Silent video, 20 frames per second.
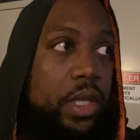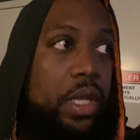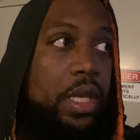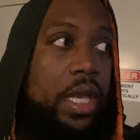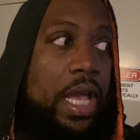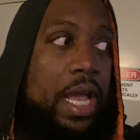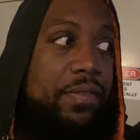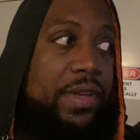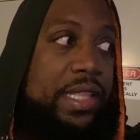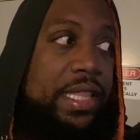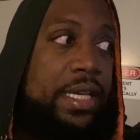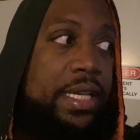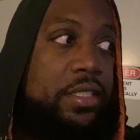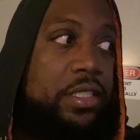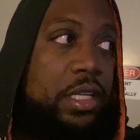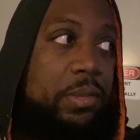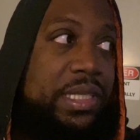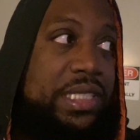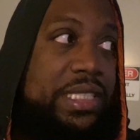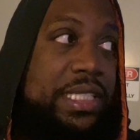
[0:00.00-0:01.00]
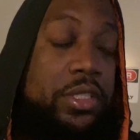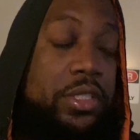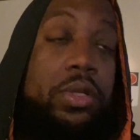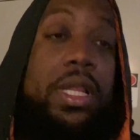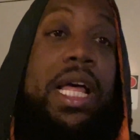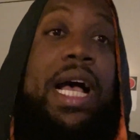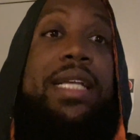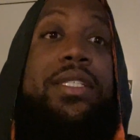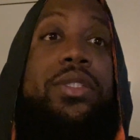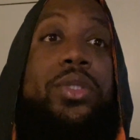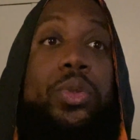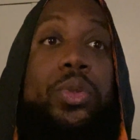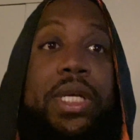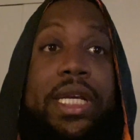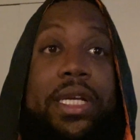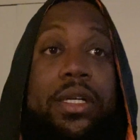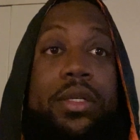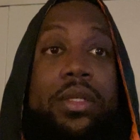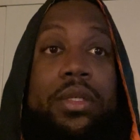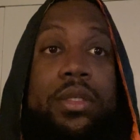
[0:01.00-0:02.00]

Everything is going to be centralized through here.